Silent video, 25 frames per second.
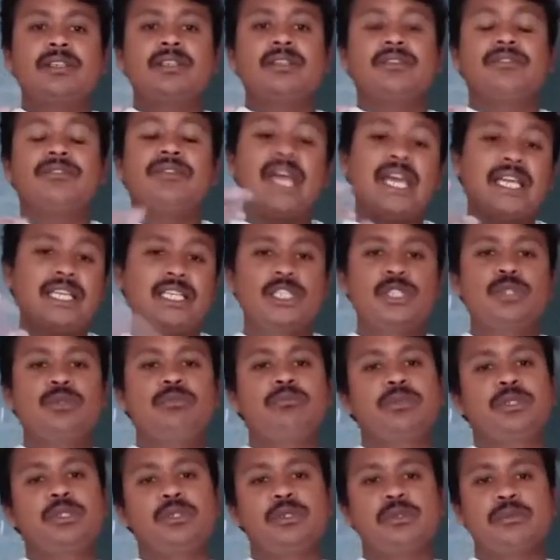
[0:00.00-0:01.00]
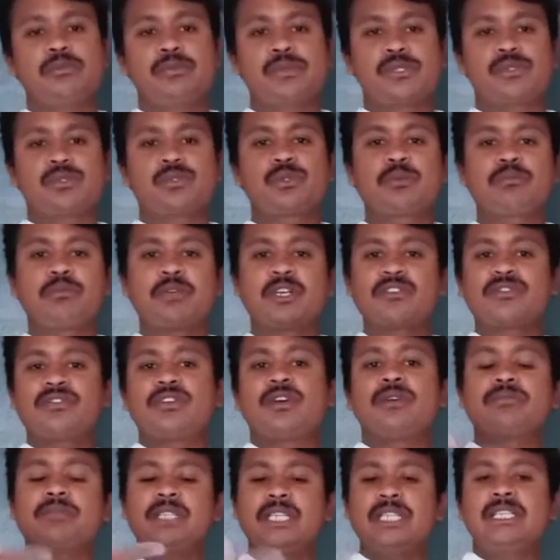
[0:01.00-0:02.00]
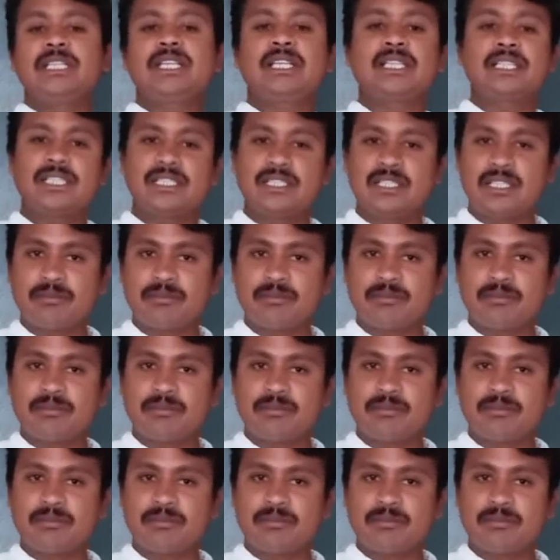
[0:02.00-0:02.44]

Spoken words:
vacuum tubes to perform the internal